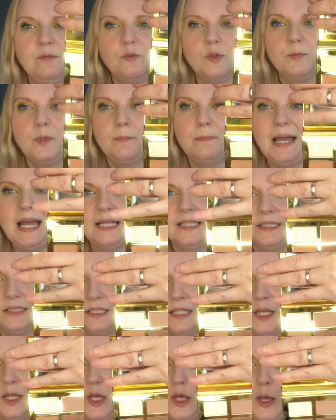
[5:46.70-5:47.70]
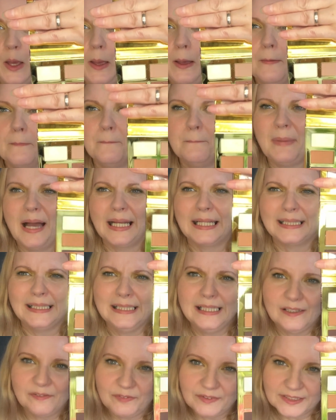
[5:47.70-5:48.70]
from the
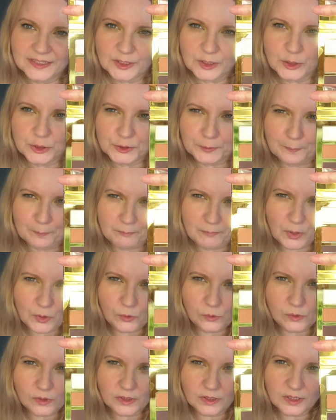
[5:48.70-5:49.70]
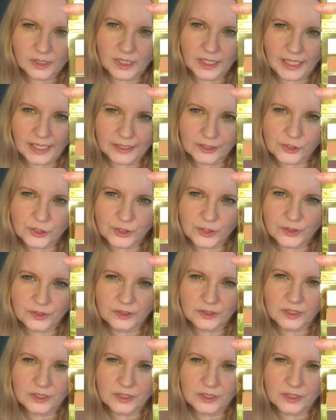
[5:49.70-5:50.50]
Magnificent Moon collection.